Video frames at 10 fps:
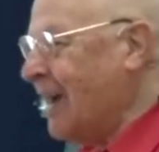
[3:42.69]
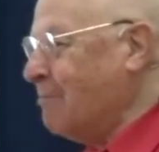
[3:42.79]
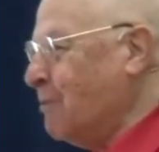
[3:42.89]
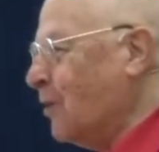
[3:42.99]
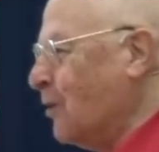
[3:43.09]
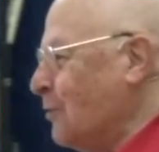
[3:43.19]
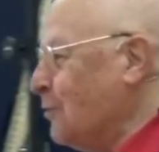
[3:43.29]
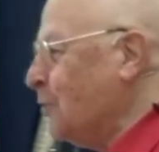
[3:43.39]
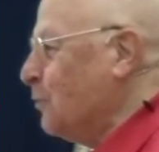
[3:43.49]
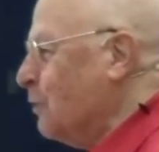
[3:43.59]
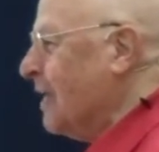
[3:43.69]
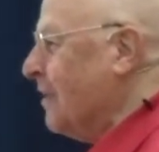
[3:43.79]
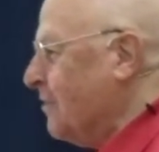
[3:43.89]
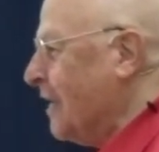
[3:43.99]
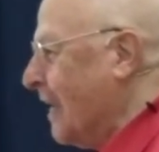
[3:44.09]
I'm not going to do
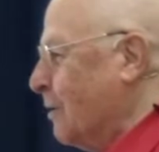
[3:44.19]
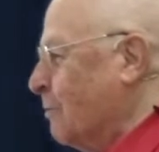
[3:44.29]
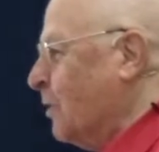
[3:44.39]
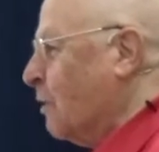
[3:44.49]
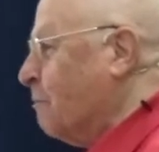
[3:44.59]
anything anymore.